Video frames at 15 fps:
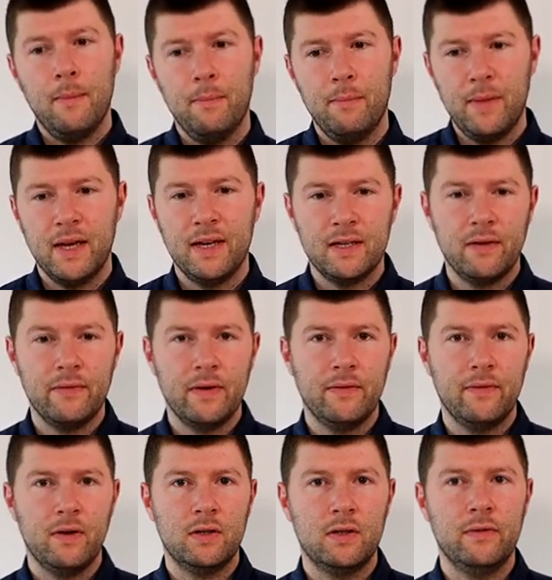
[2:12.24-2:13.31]
make something
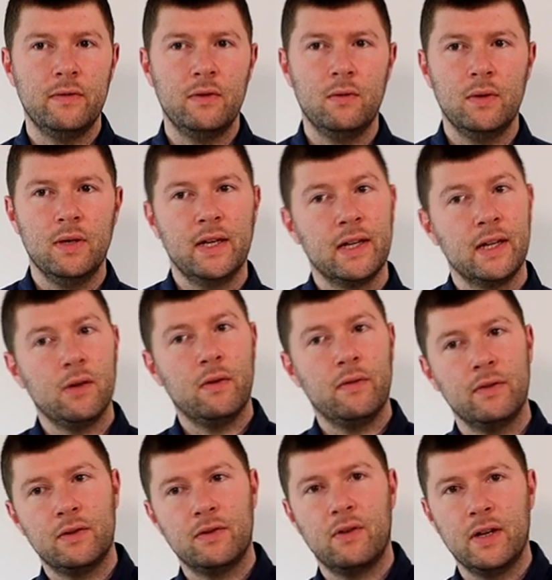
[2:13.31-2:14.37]
first of all and then go
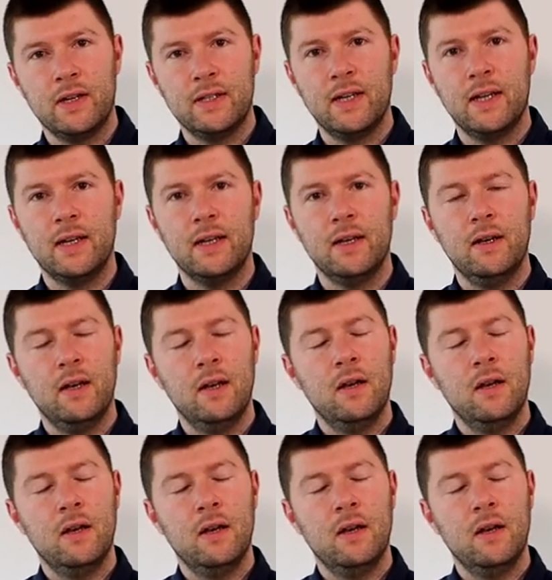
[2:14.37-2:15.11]
off and try and sell it